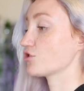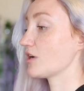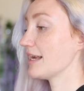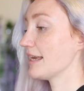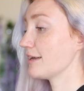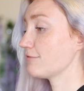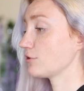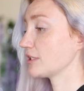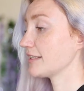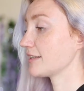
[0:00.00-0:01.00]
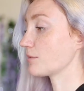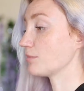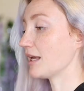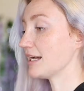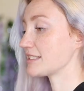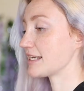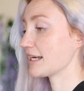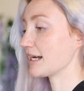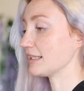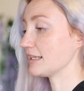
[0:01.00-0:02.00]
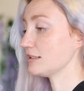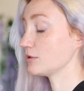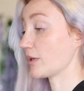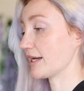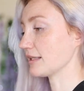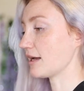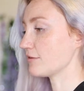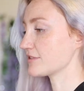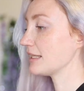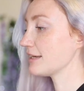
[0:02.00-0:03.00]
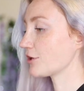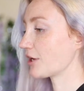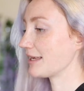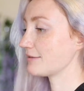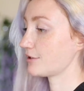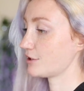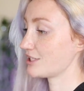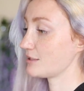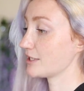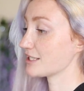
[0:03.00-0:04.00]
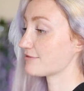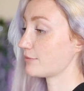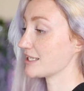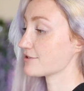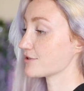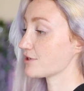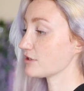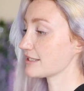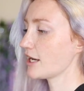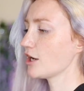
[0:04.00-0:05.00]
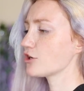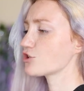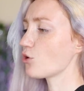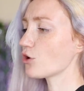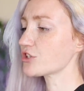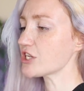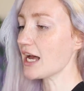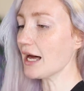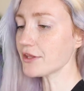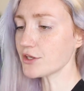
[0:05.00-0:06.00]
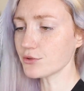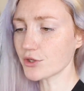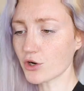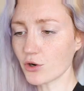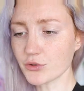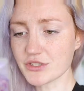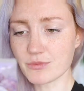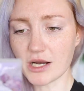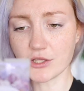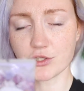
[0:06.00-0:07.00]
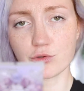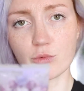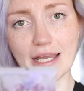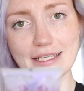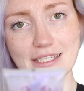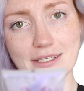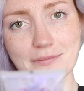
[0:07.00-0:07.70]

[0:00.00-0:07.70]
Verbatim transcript: Dry hair fully, then apply Dare colour, wear gloves, leave on hair for 30 minutes for best results, talk to other unicorns while you wait.